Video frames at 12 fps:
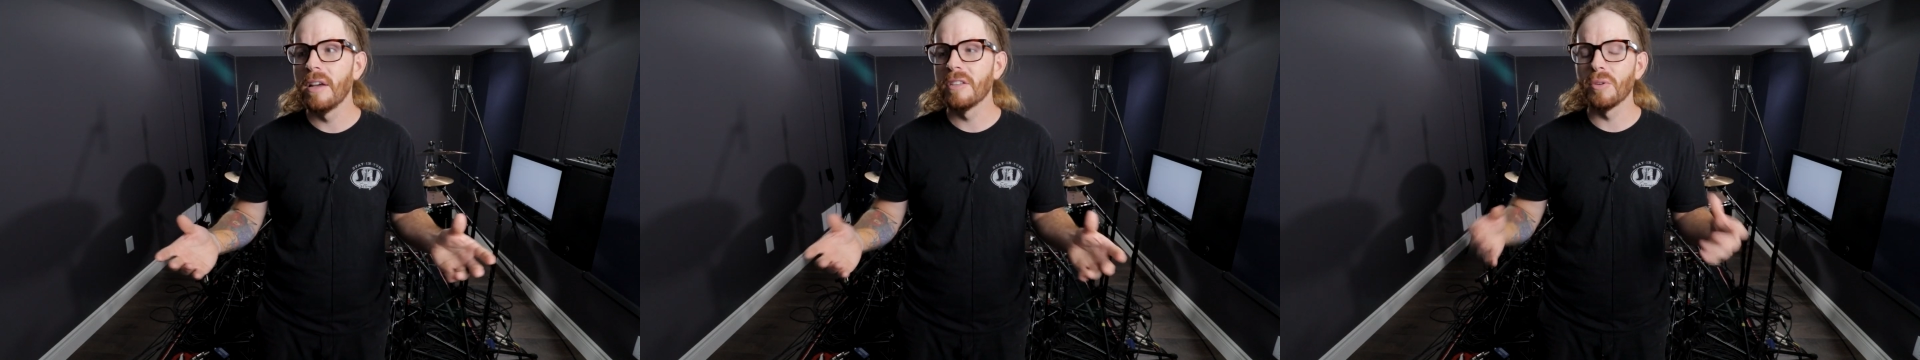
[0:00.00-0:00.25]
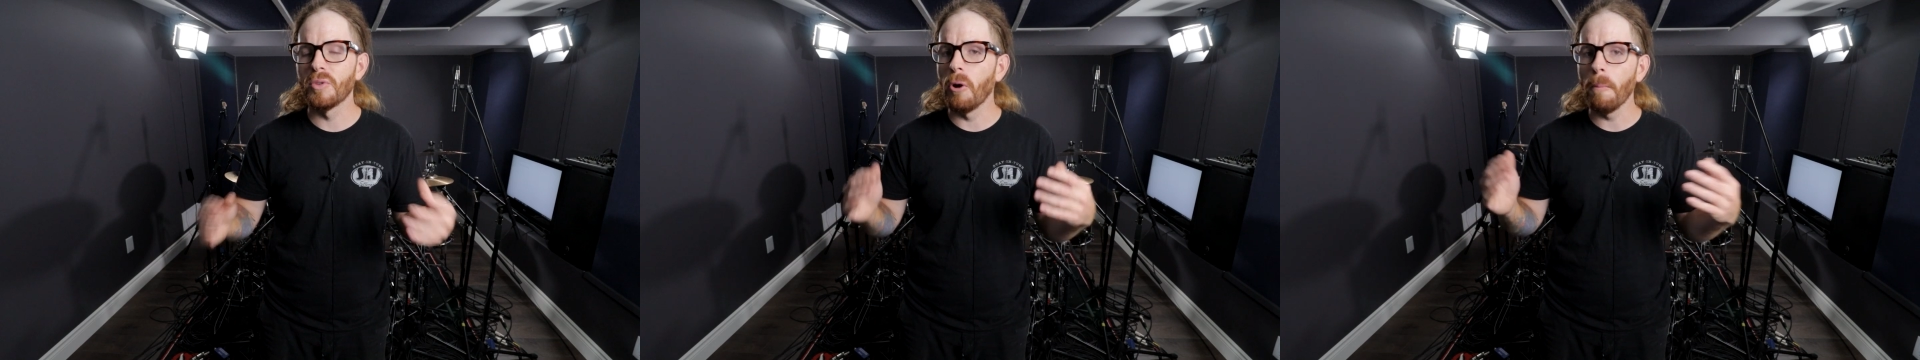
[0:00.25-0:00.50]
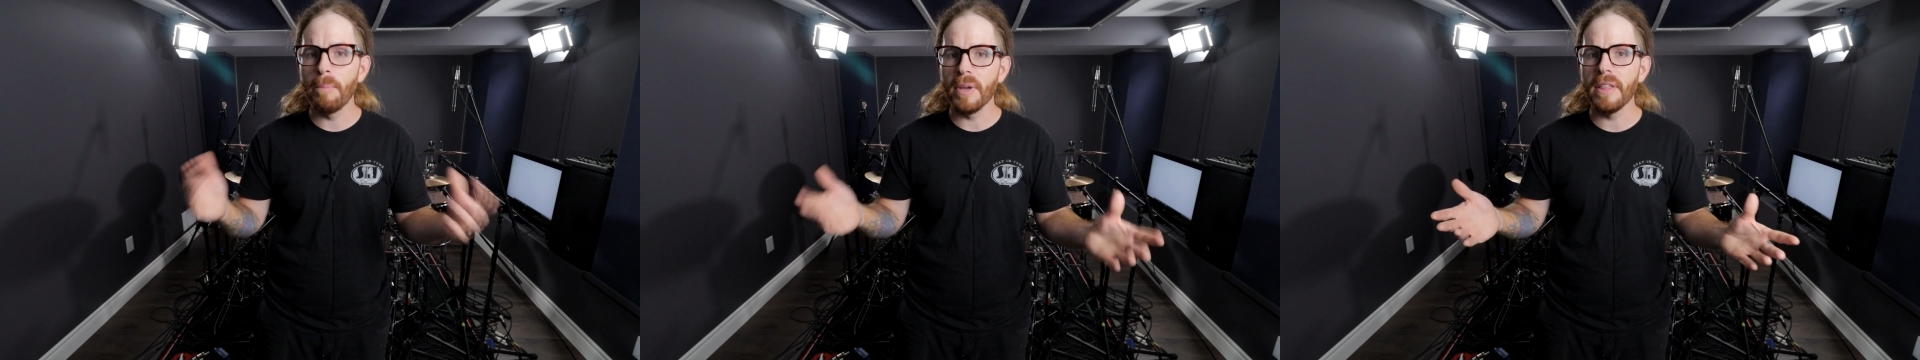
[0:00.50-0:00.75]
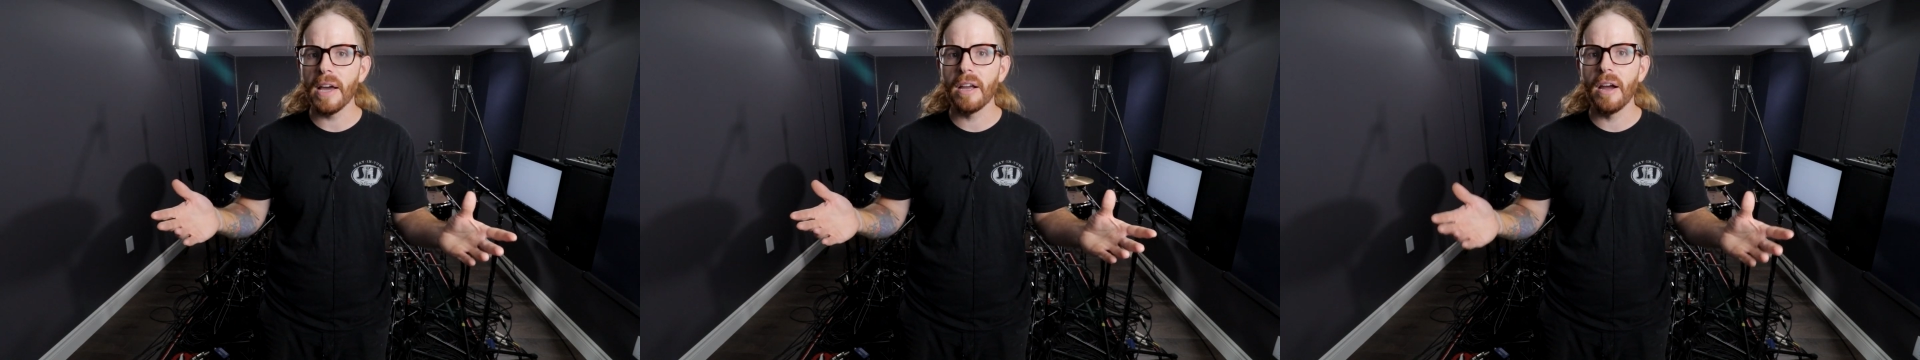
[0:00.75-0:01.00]
So don't
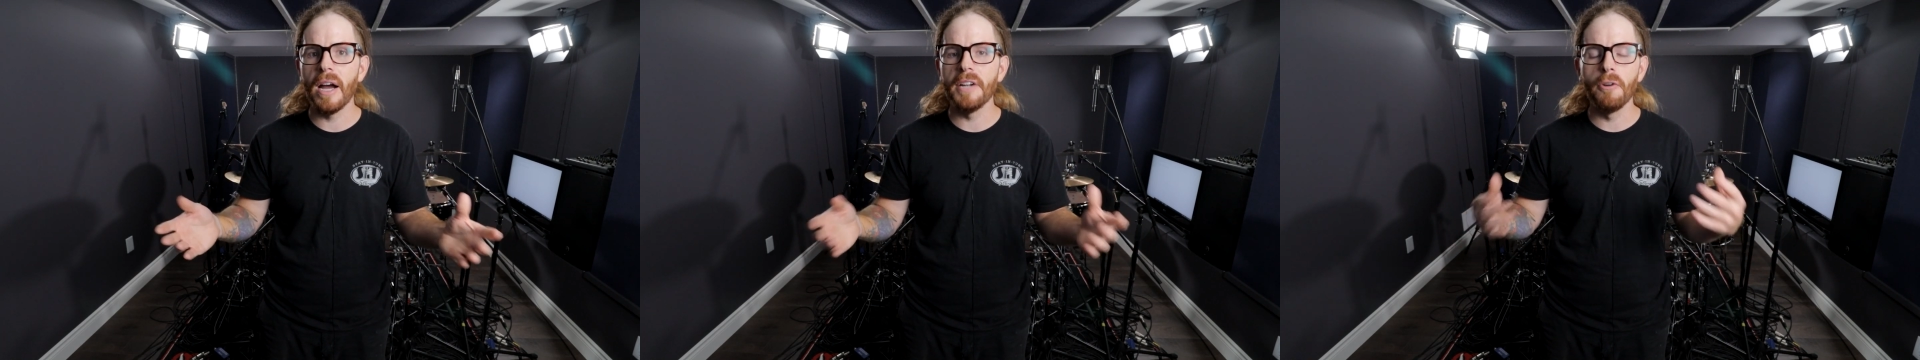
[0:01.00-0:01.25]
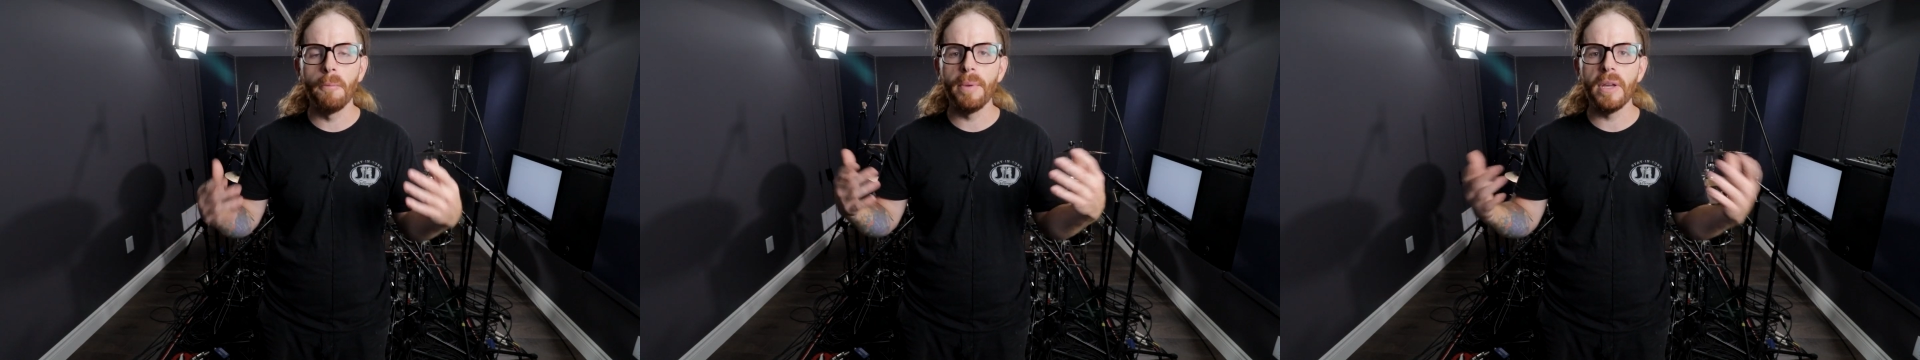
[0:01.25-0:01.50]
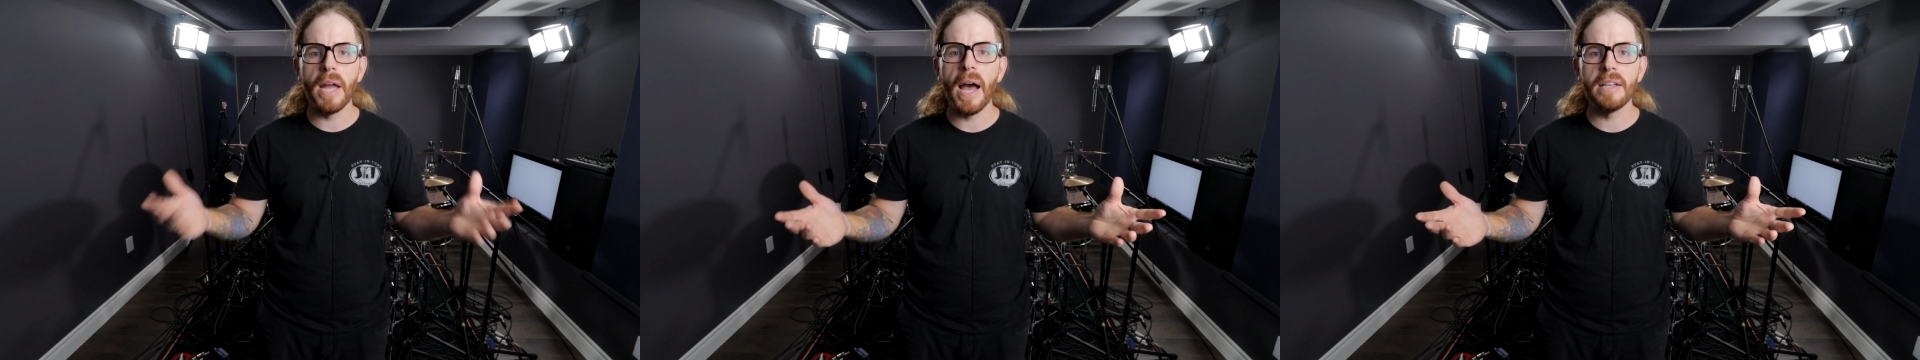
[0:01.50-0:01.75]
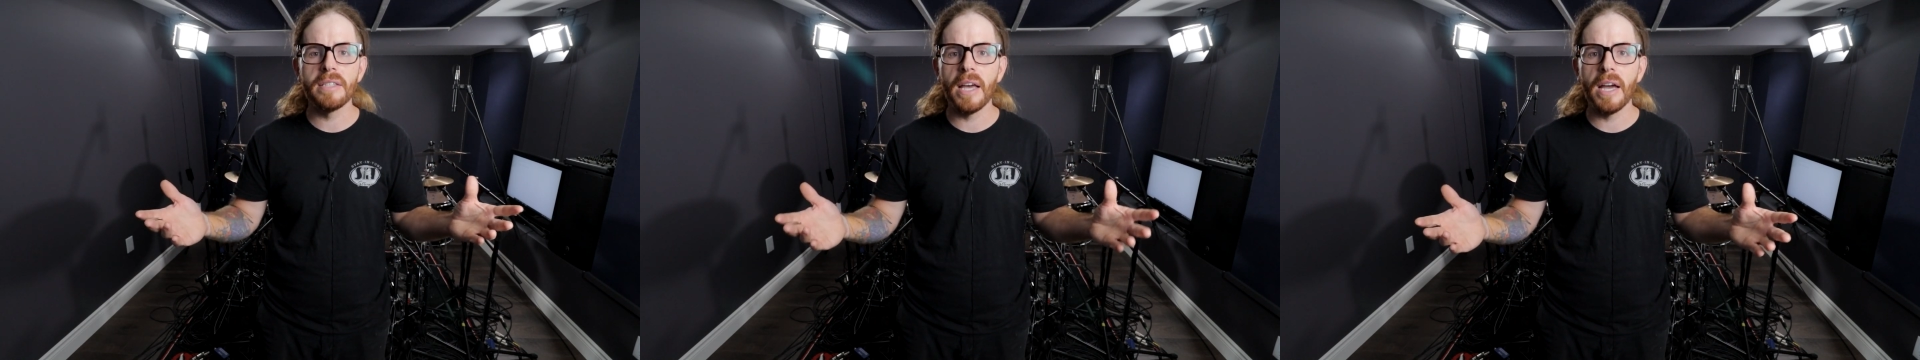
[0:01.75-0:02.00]
be that guy, don't be an
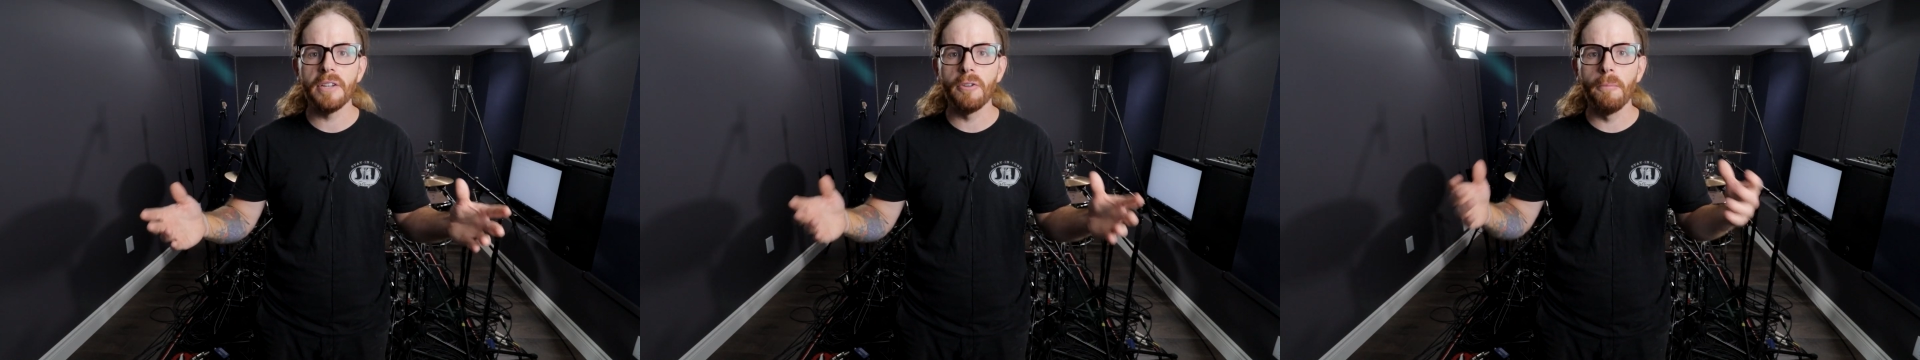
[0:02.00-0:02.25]
asshat,